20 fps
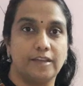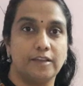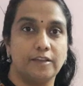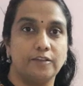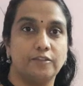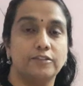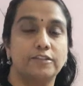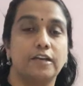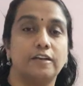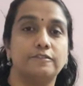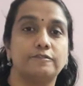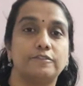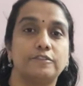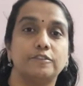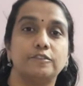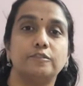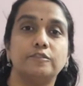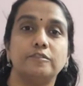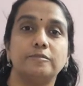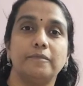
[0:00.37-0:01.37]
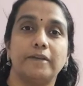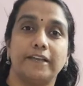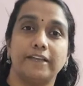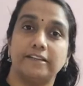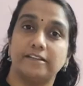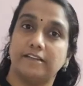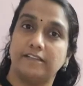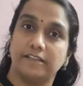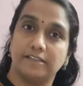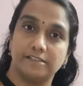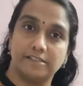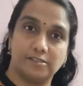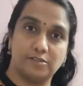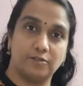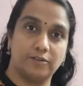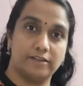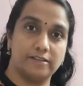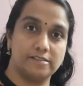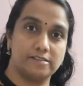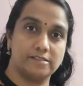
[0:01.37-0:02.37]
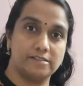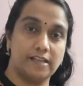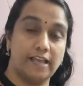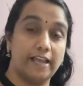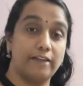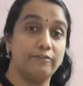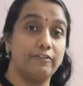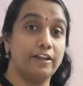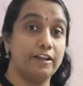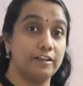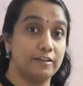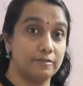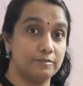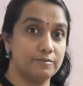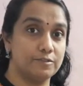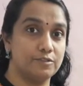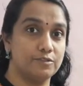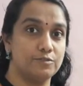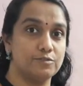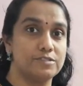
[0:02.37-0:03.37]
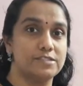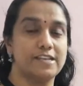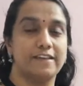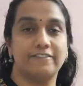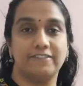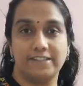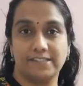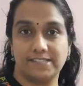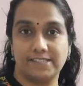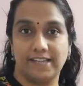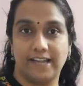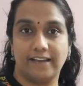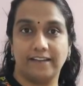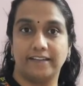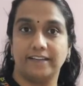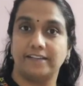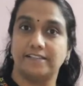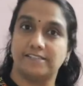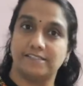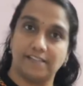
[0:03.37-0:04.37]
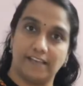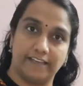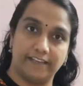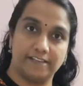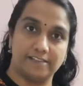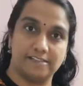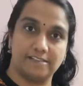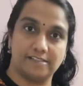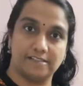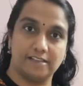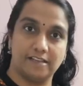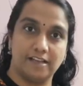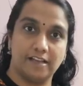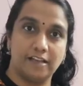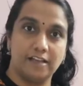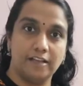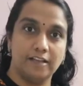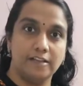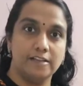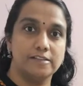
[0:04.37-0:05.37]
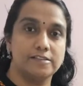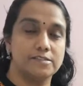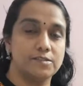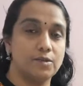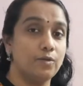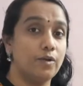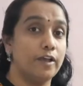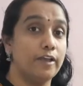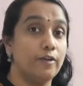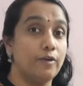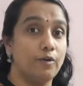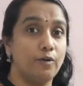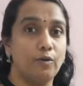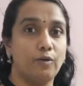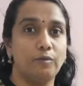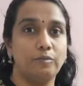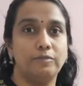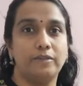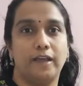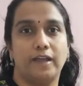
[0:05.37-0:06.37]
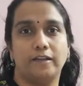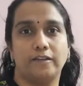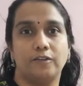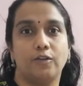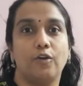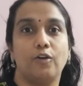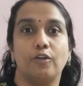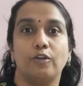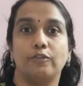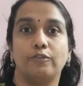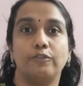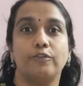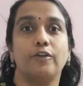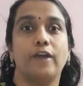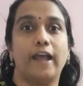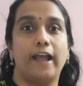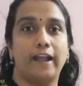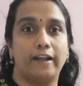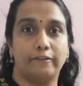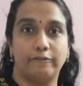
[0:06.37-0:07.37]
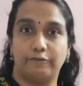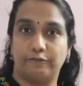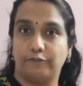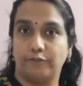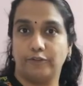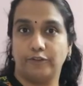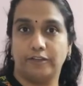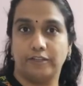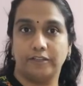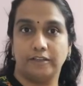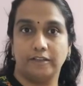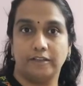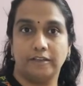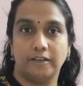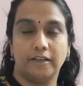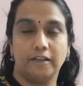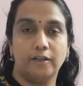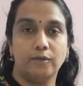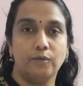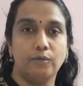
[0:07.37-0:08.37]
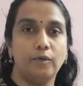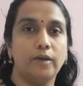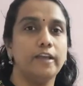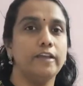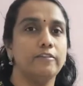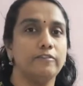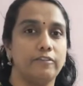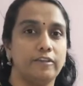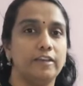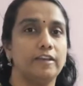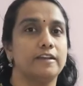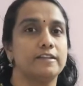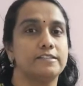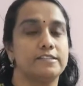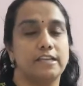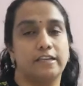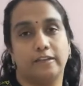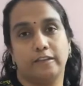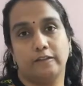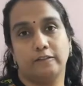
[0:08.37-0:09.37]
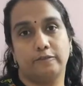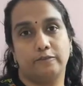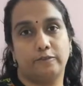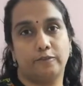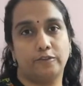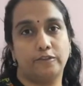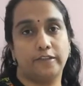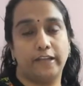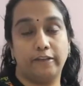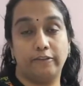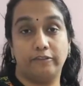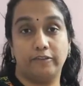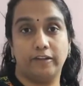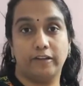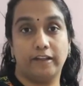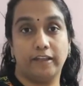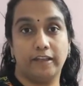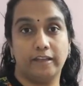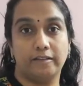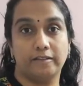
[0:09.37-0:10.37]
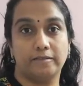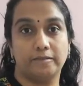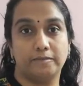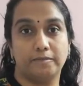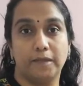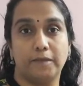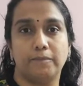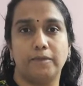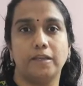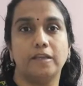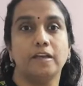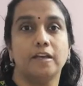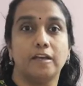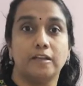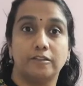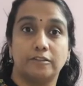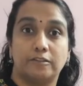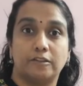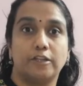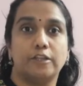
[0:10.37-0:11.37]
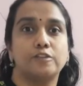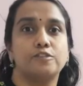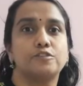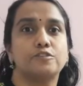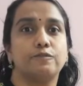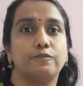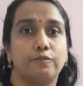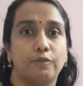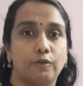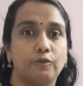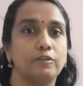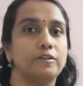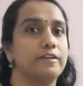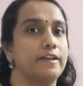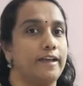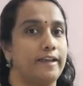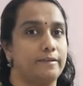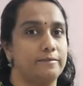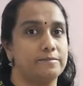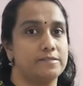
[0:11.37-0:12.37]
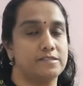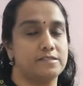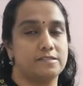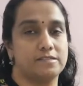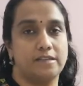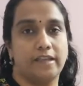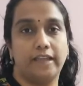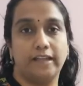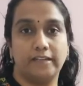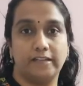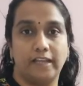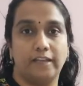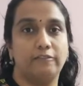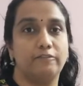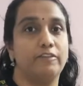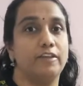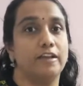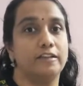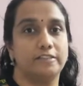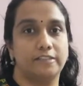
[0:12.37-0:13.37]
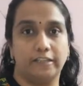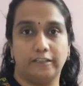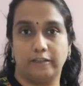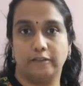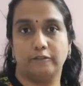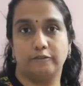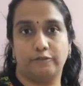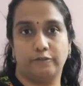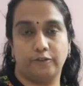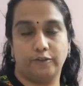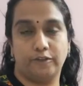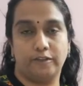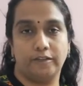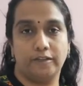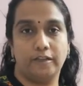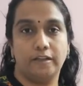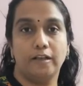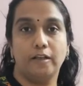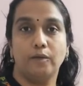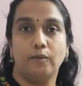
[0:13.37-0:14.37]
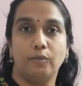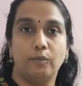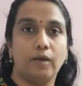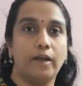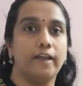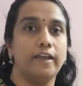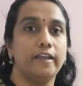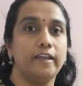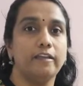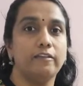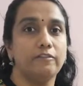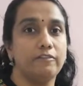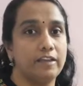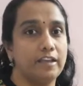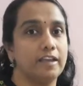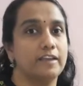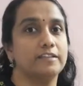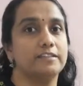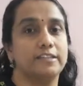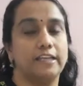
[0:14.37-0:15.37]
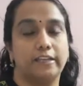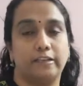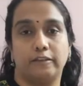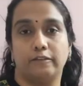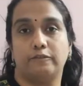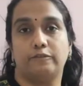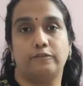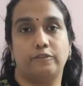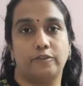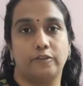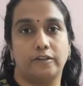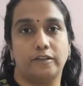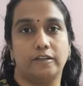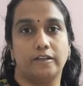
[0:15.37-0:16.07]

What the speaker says: Good afternoon, my dear students, and welcome to 7th Standard Science. So I hope that all of you had food. Why we are taking food every day? Maybe 3 to 4 times a day we are taking food. Why we are taking food?